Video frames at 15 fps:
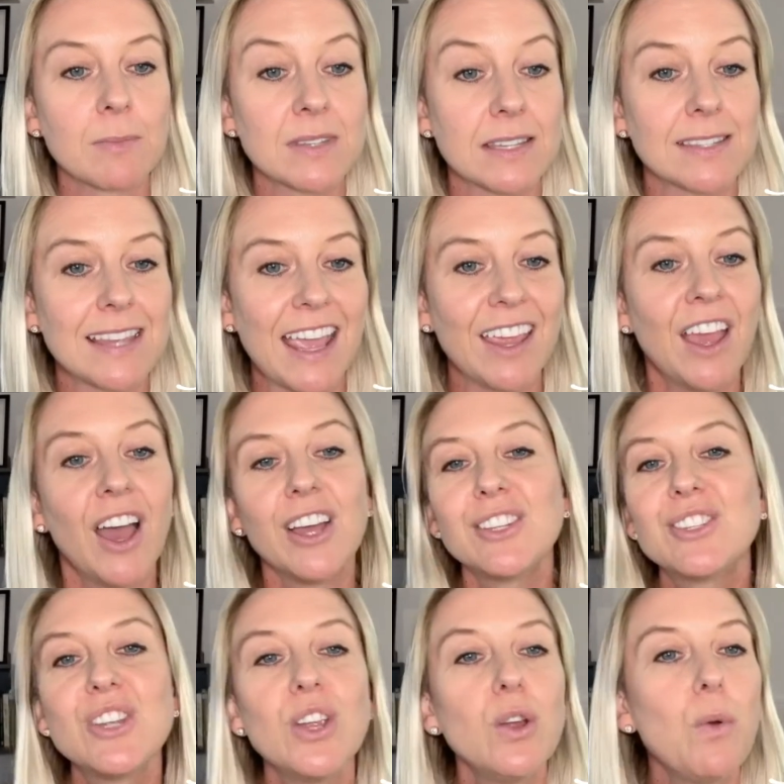that say,
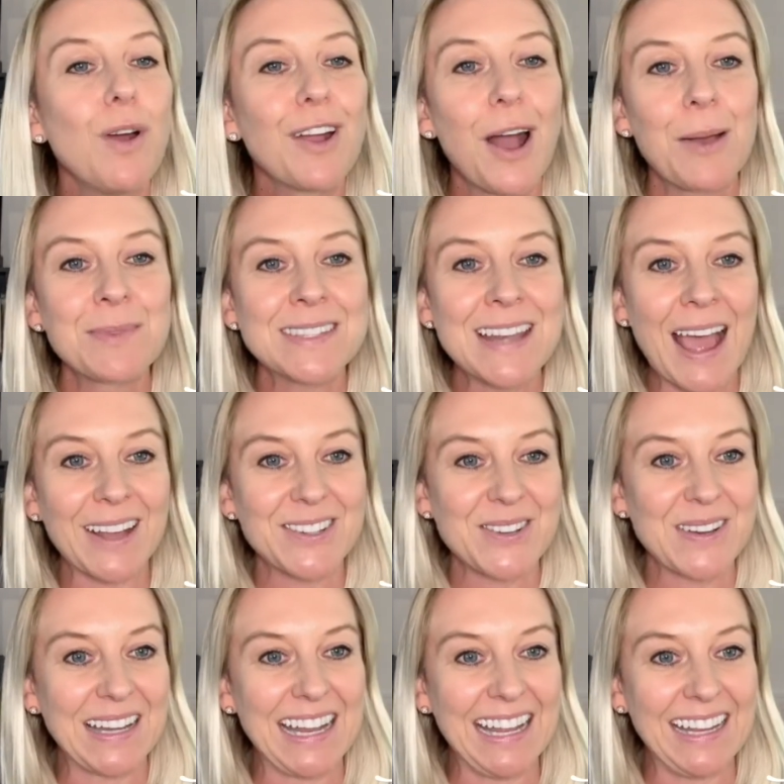do what comes
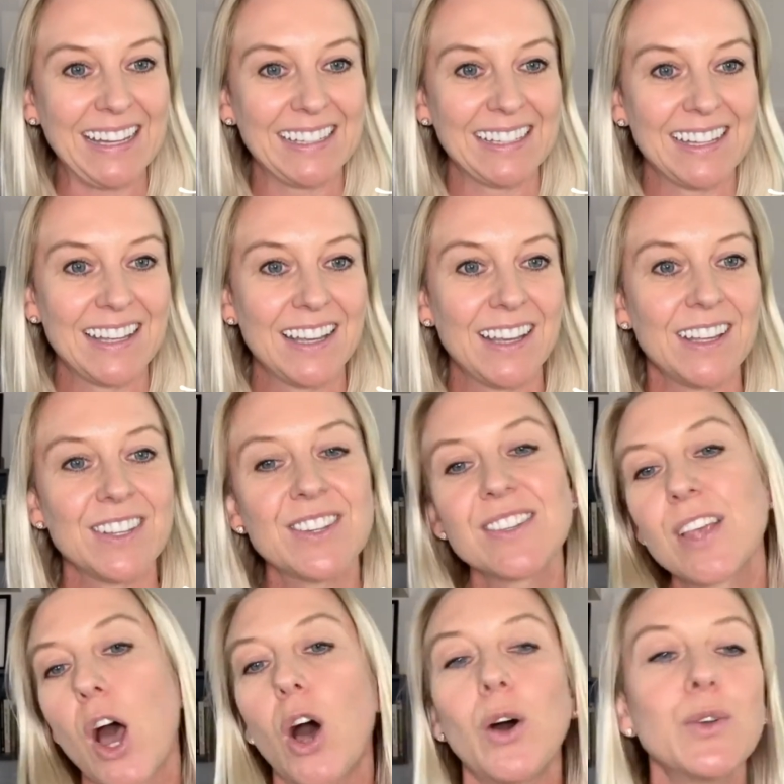naturally, just
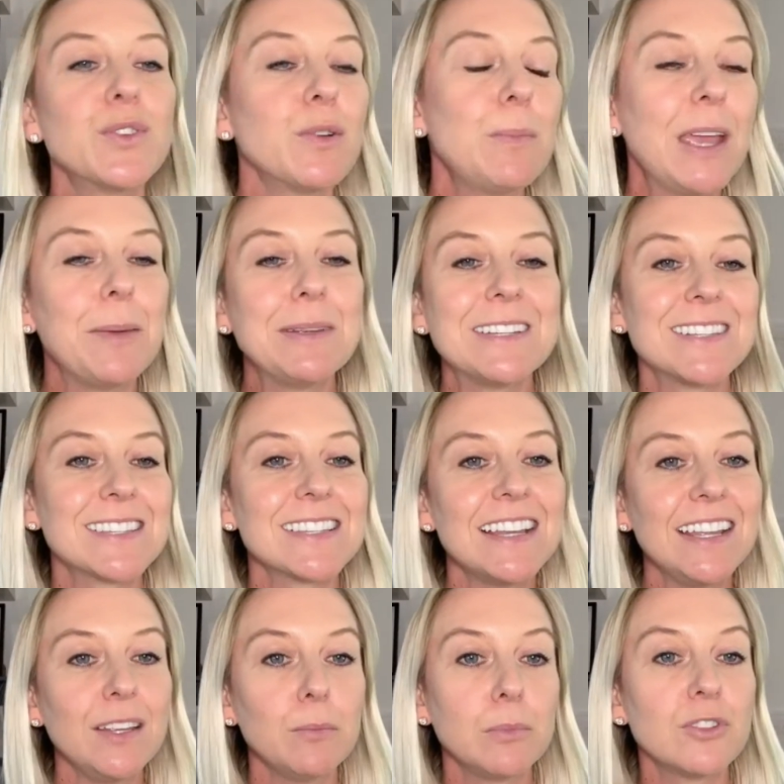hold your baby to
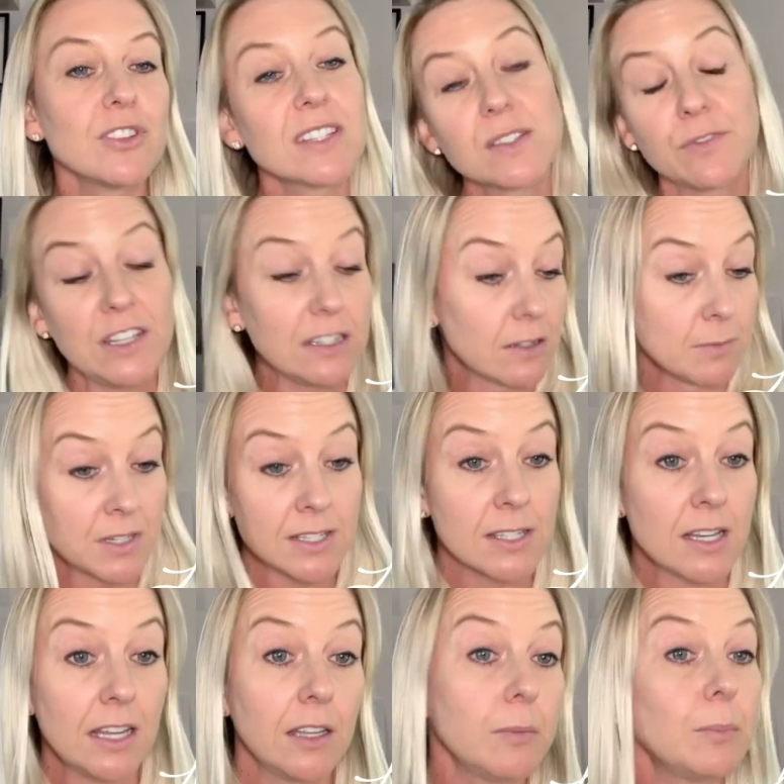sleep, just feed them to
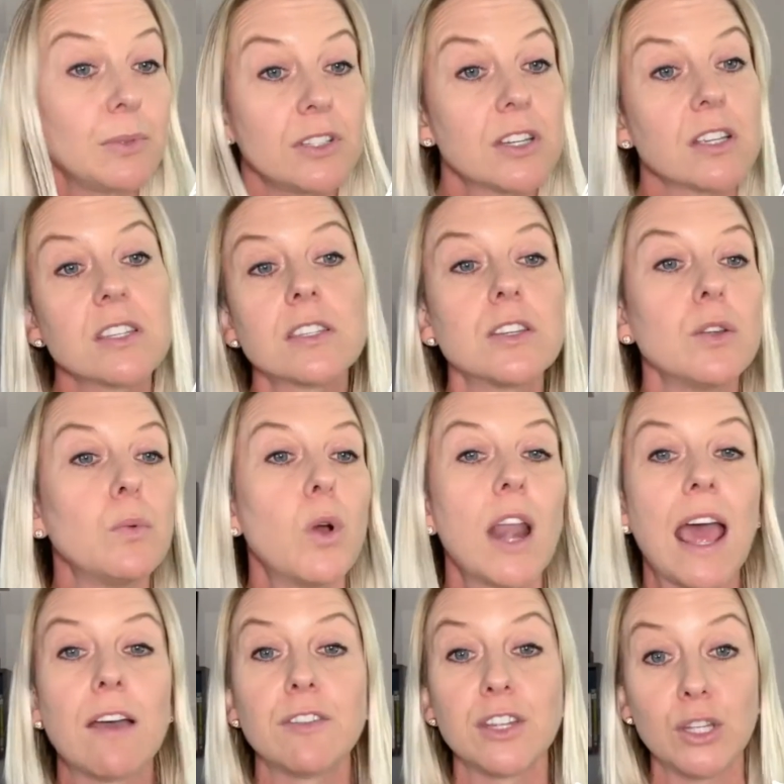sleep, just do
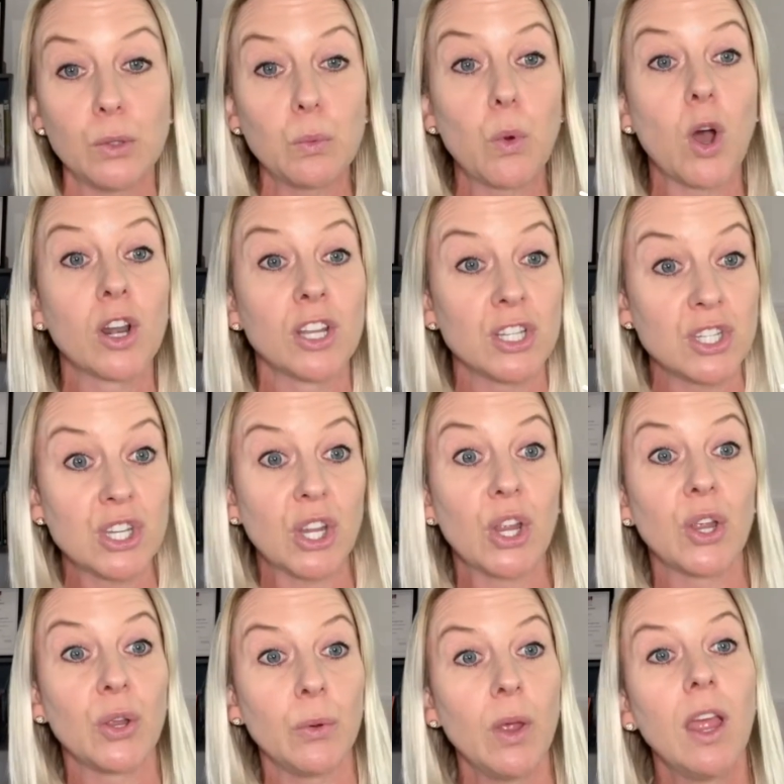whatever you want to
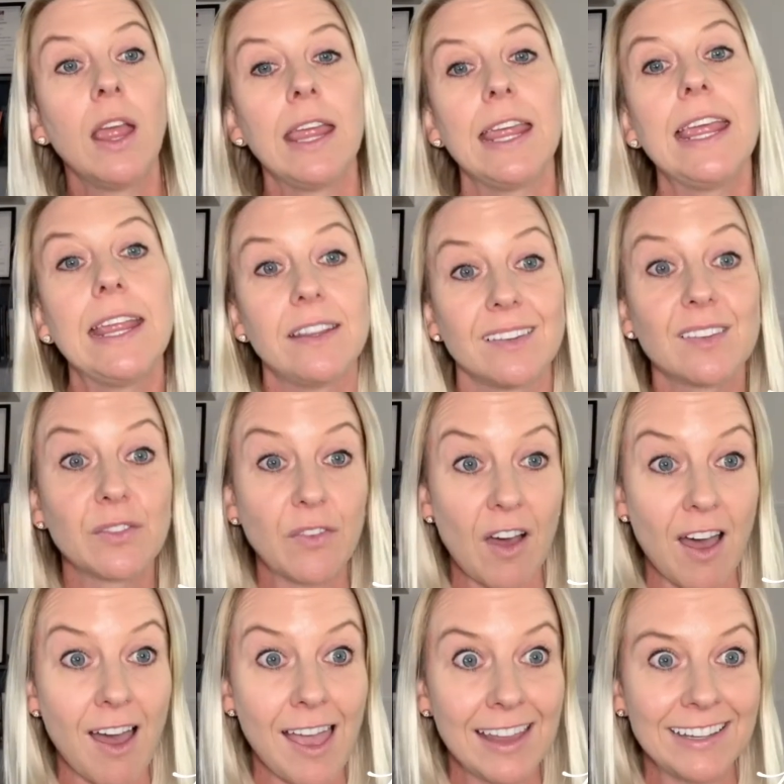do, it's
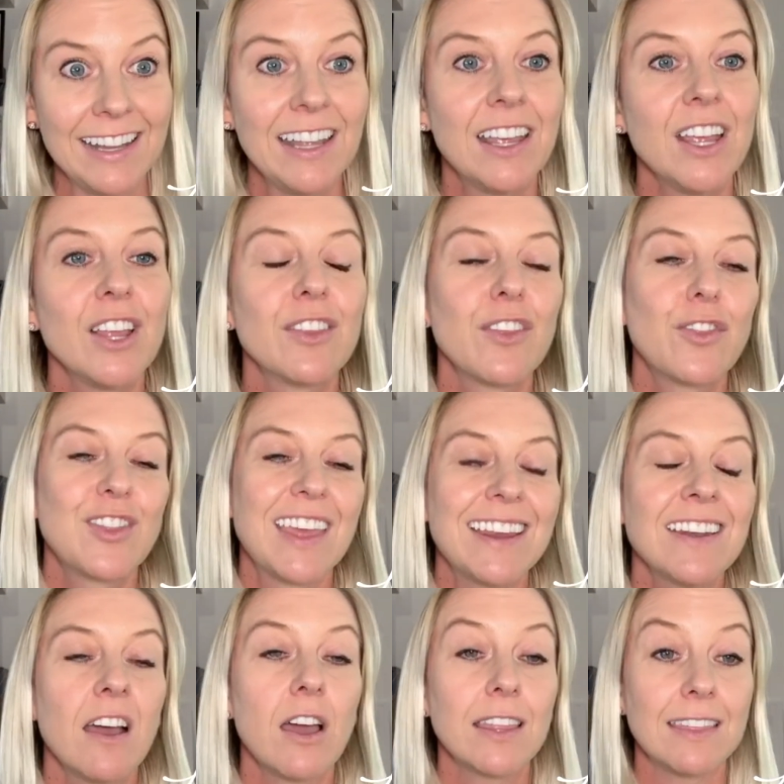fine. The
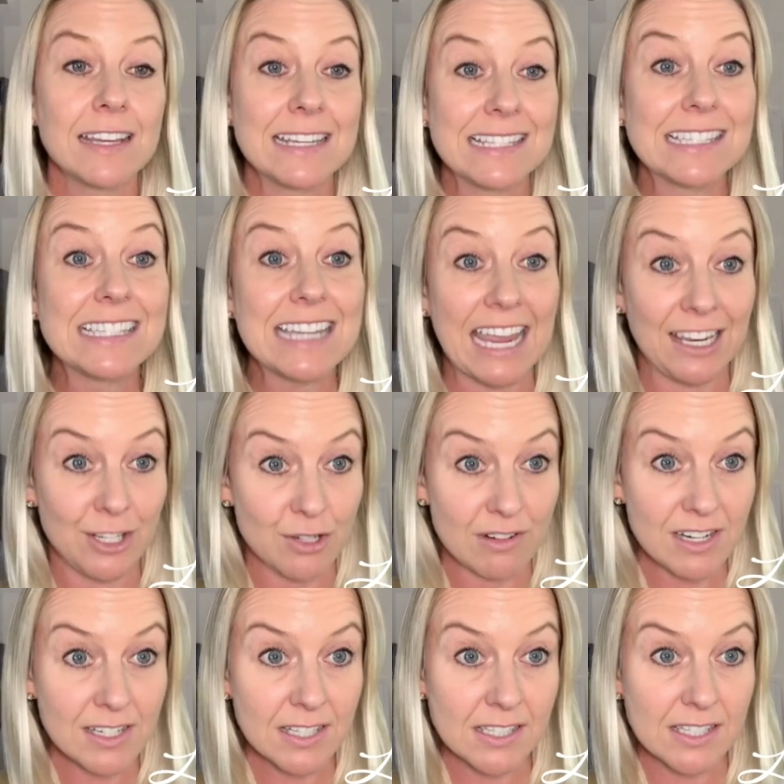thing that I think is
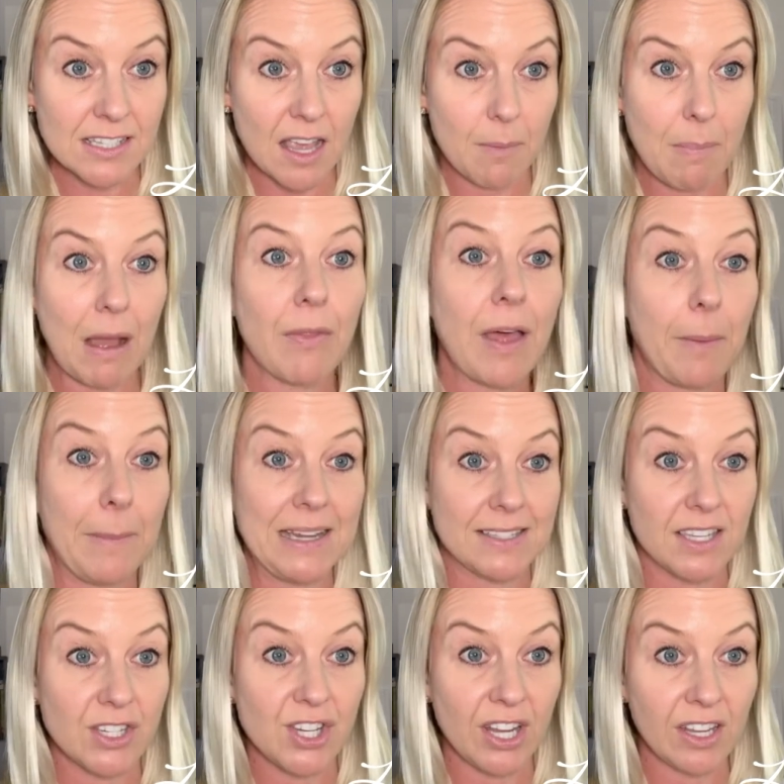dangerous about that
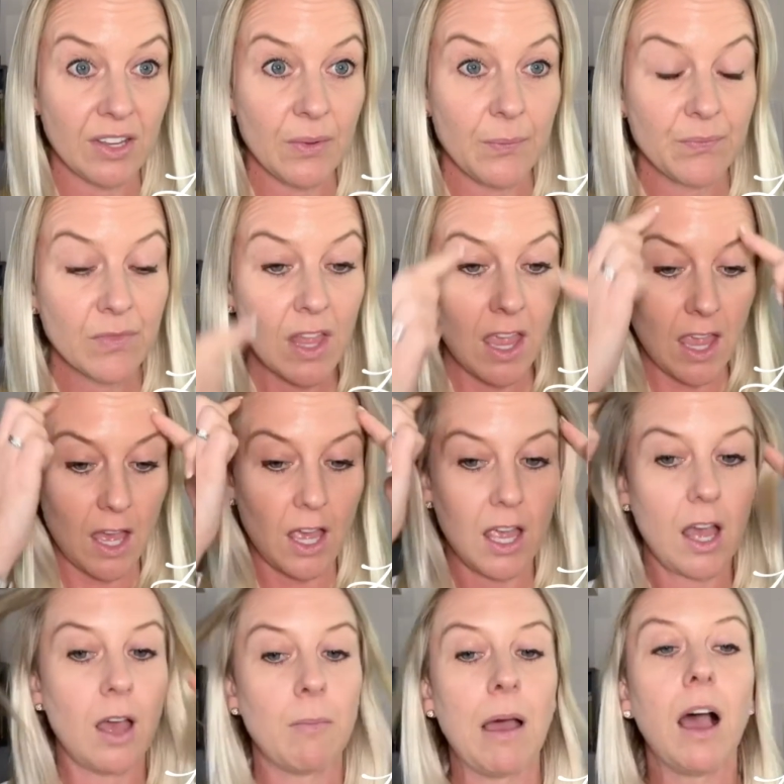messaging,
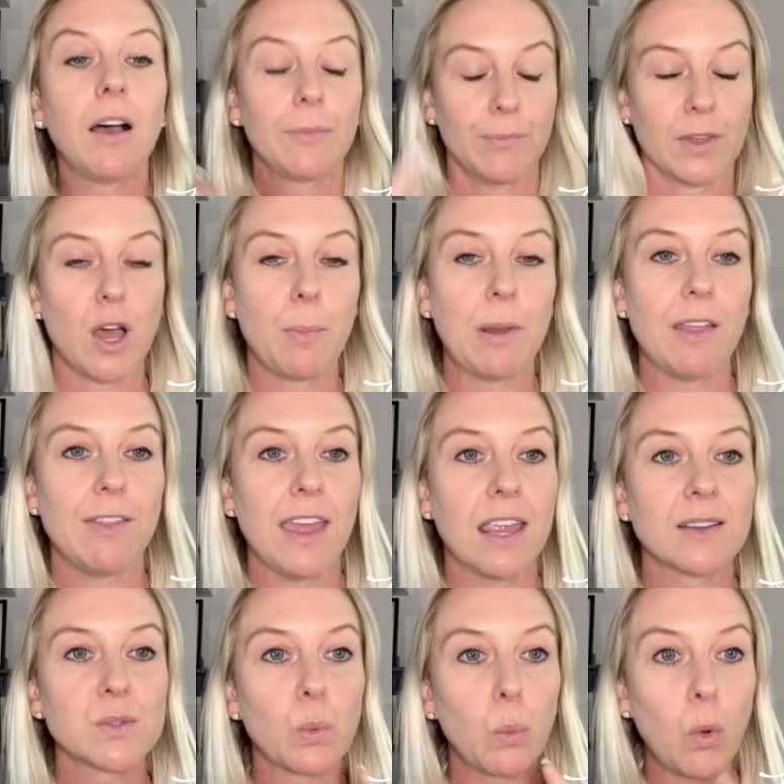a couple of
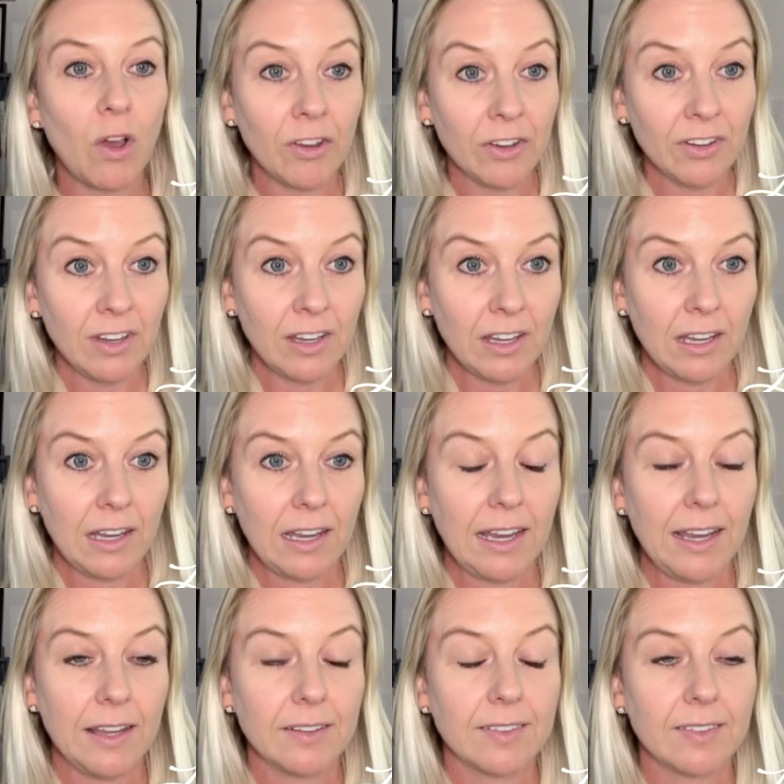things. One,
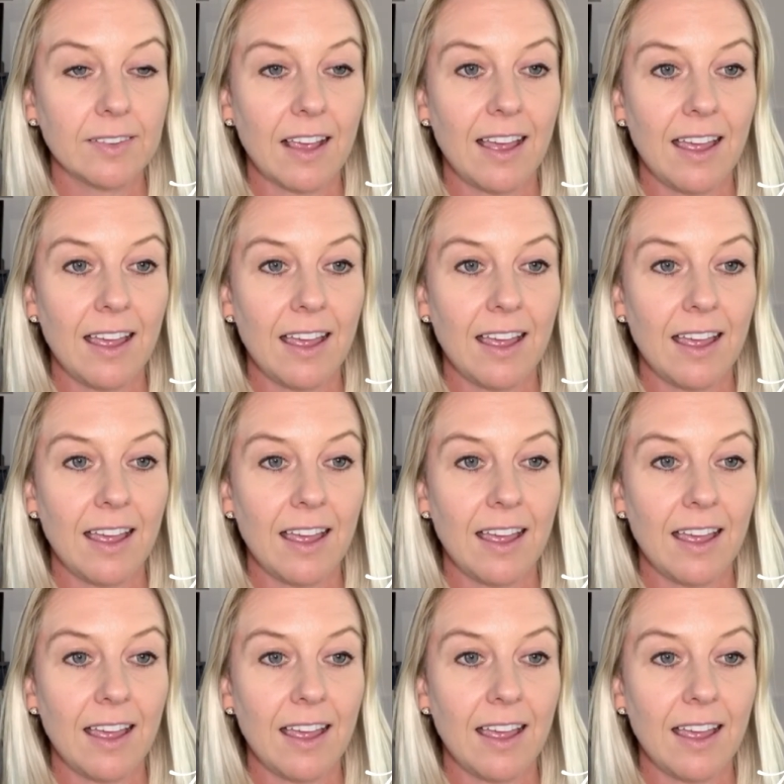it's